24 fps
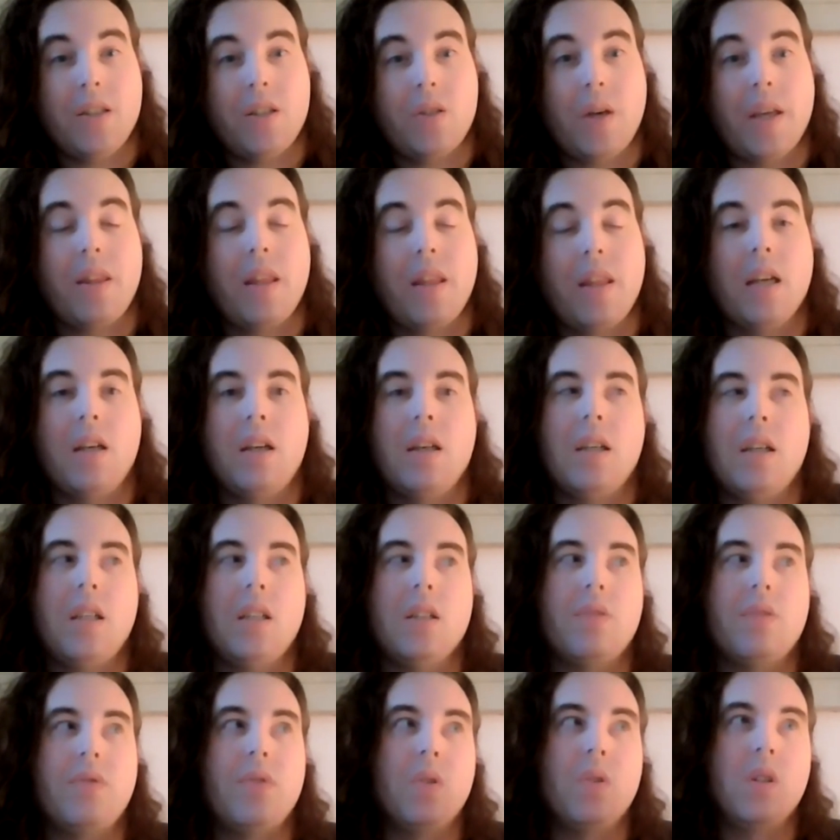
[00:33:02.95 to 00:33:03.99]
So I think,
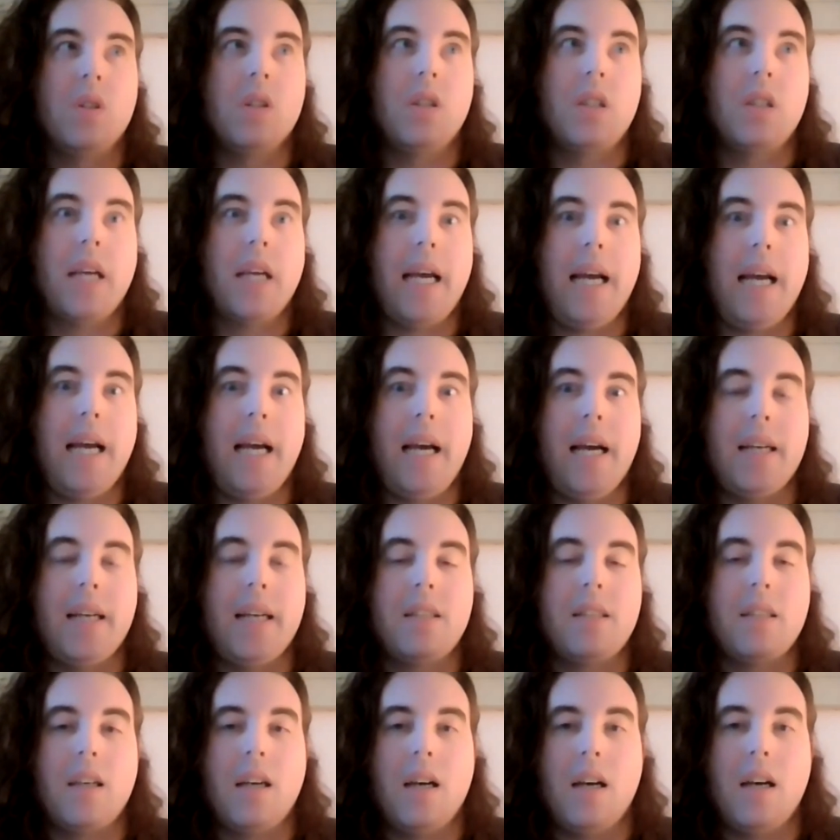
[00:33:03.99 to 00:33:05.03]
if you look
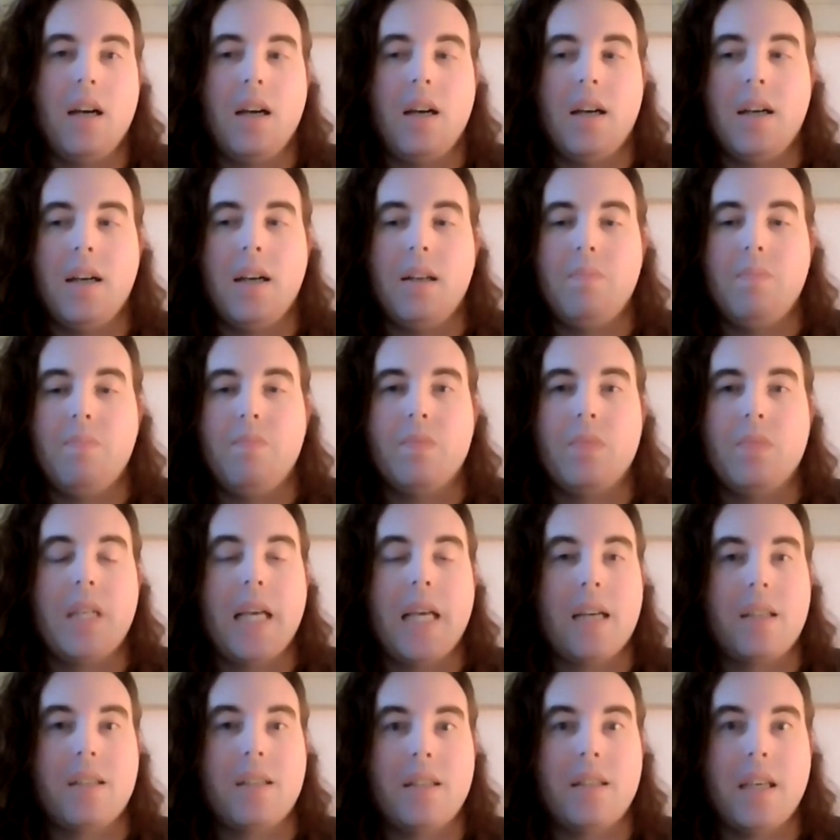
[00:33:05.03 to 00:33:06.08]
at
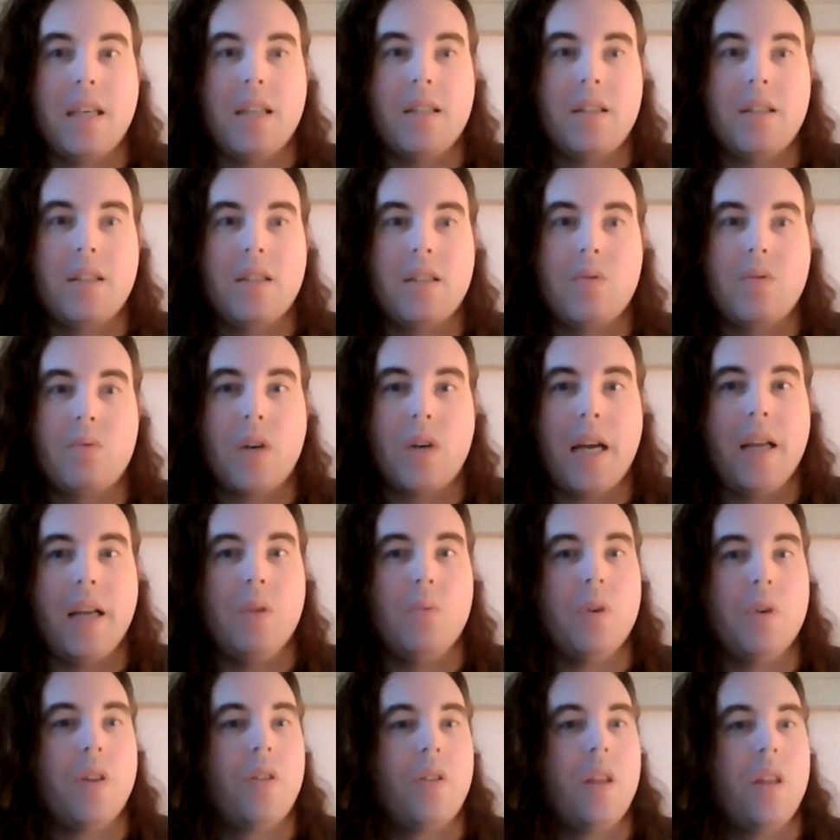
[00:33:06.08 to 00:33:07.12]
Texas, right,
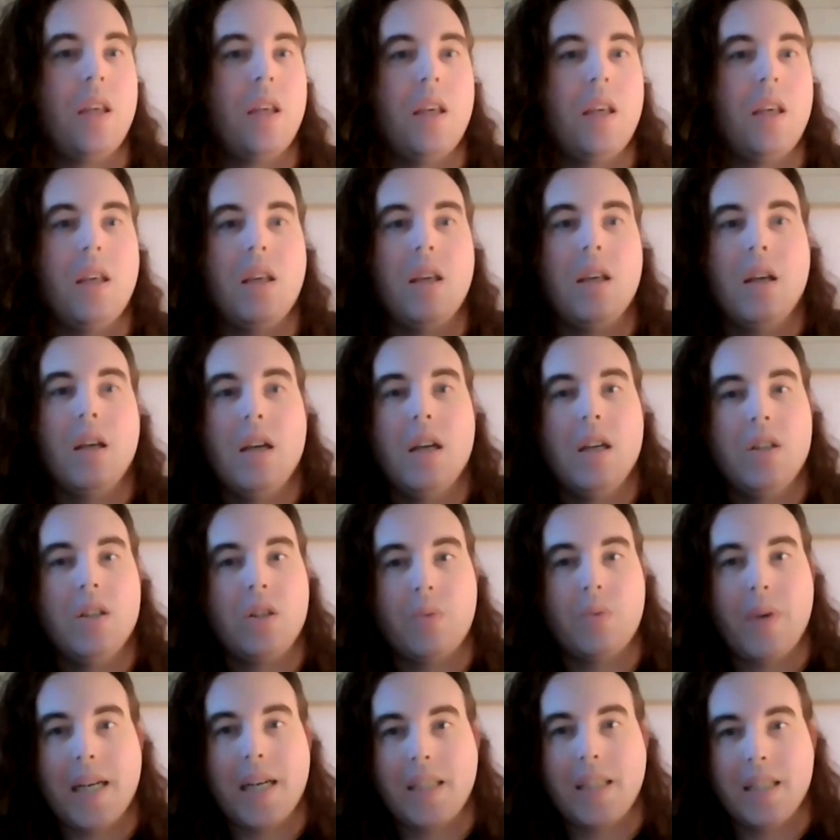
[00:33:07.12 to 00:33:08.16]
with the
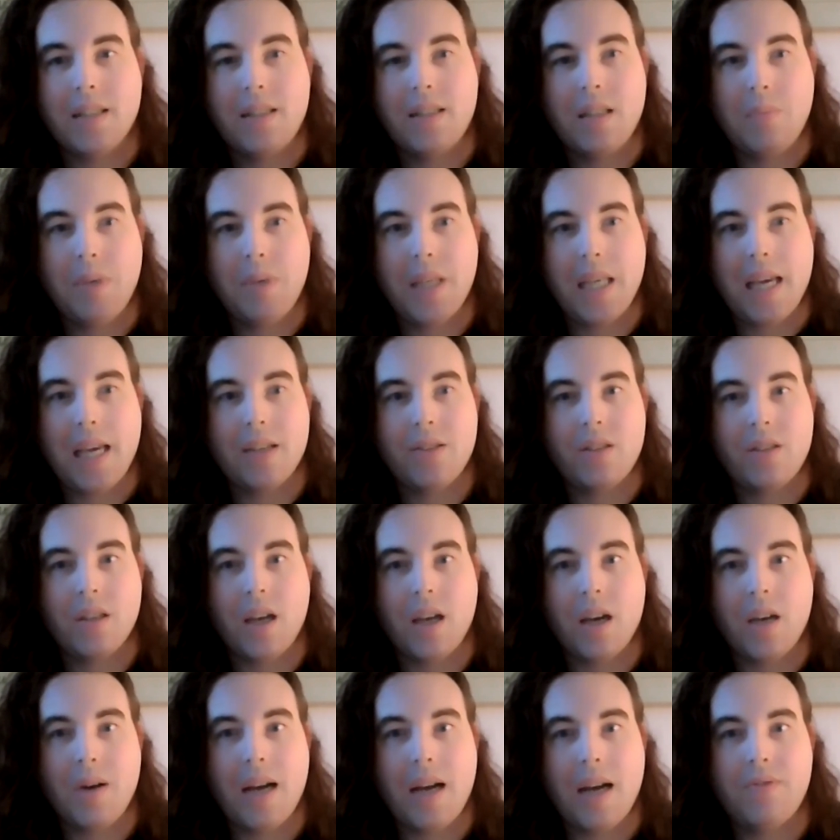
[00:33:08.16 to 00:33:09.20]
directing CPS to
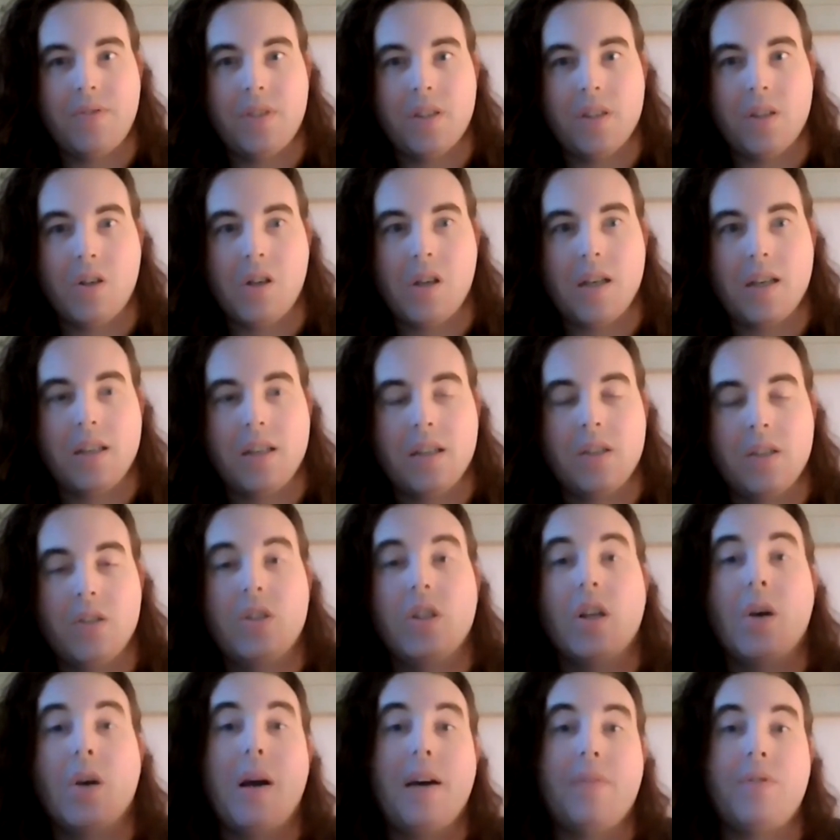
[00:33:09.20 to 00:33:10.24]
go
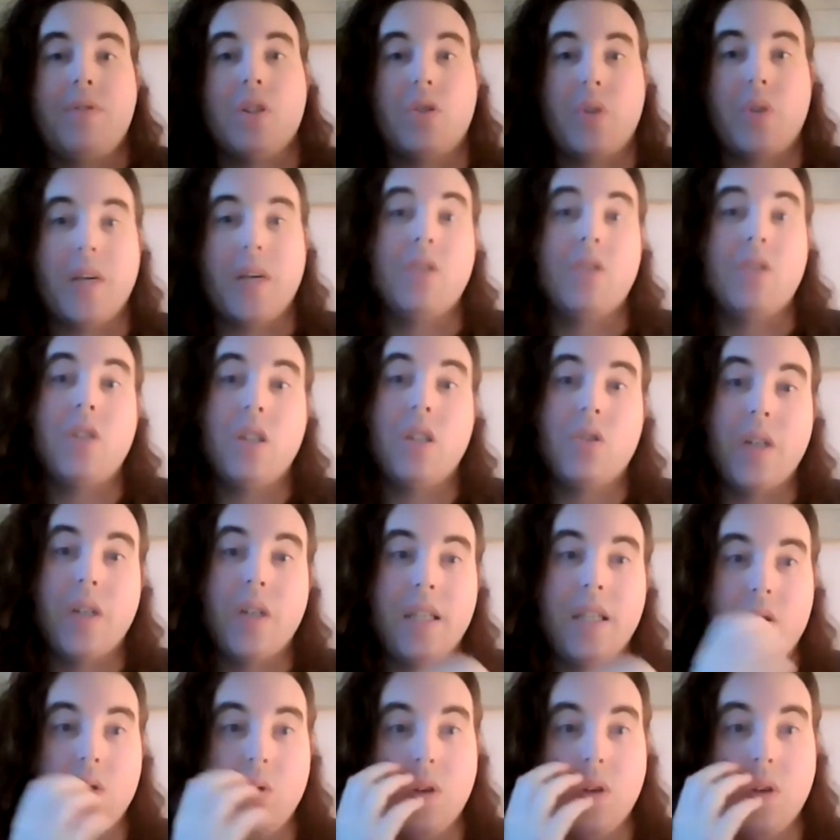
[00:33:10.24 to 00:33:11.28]
after trans
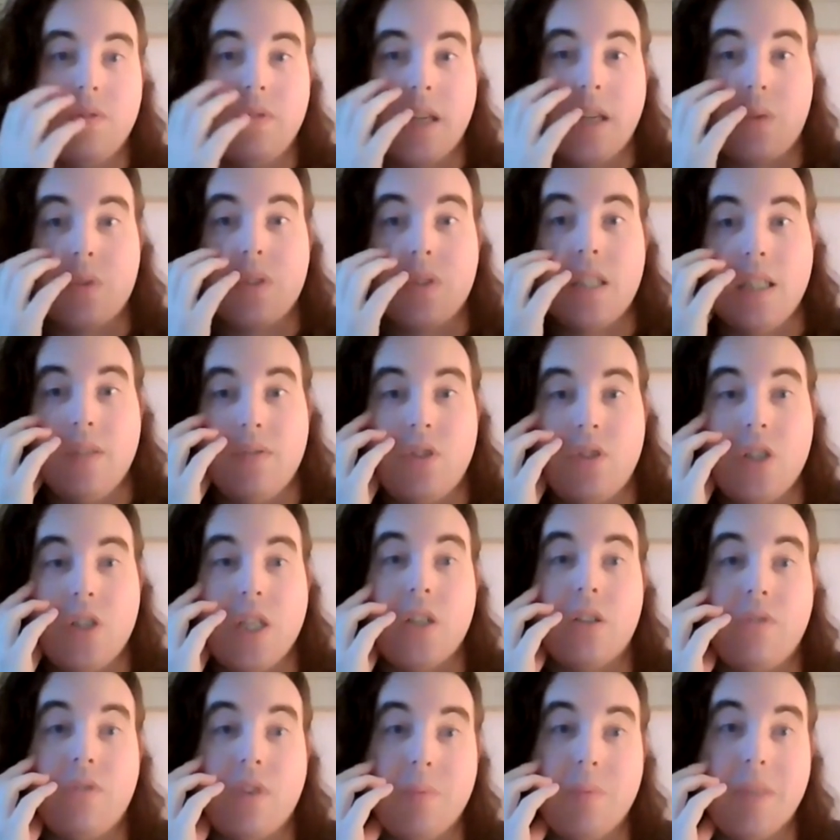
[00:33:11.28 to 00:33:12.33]
children who have like received
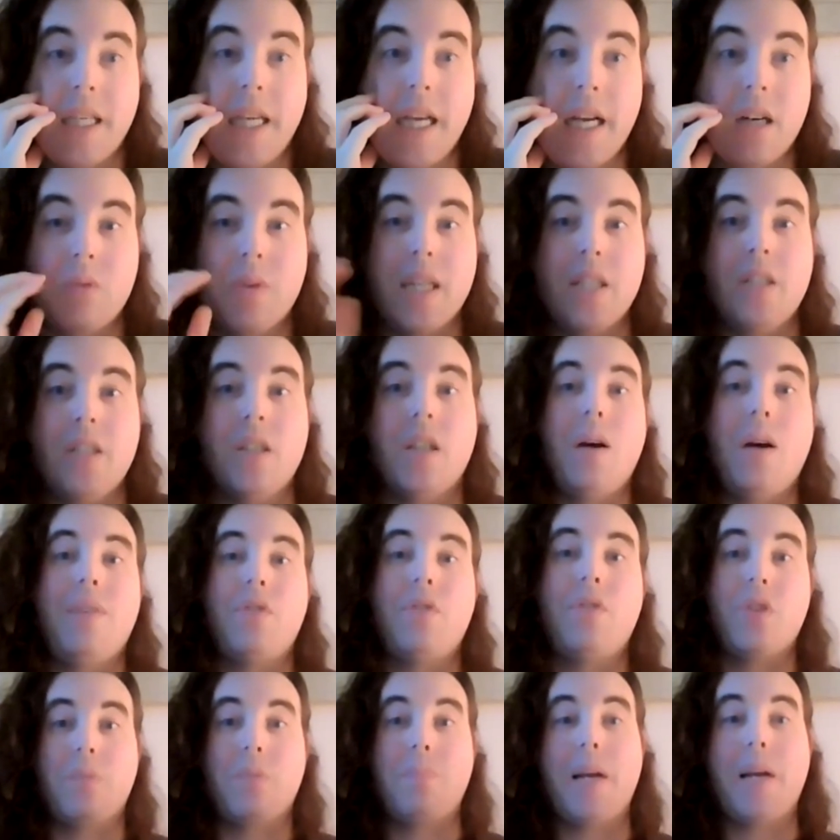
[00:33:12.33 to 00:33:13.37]
gender affirming care, right, to go
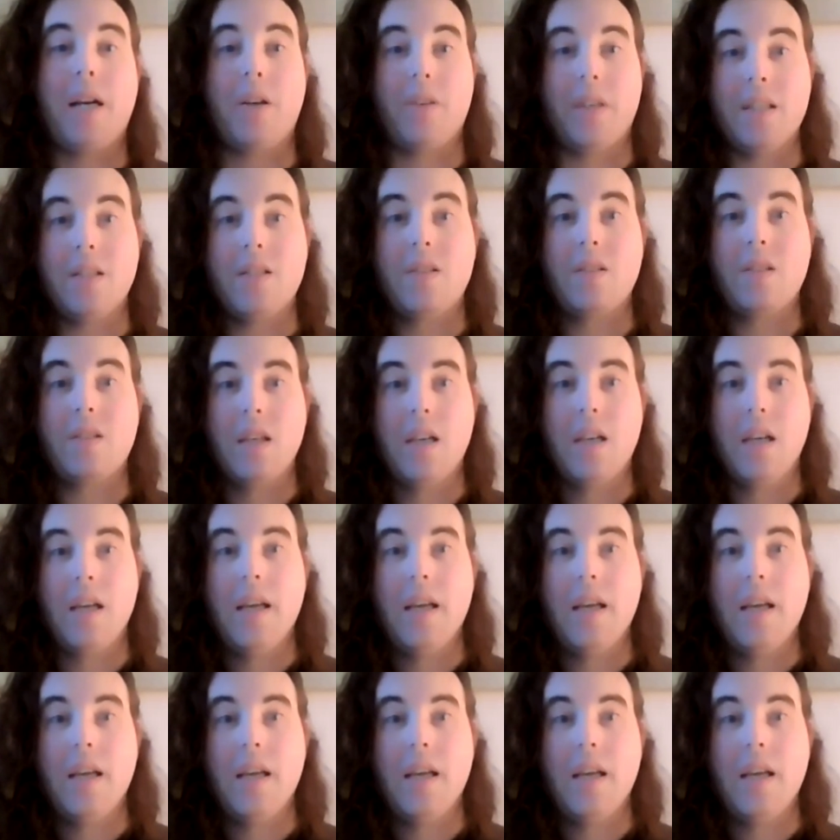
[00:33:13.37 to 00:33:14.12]
after their parents.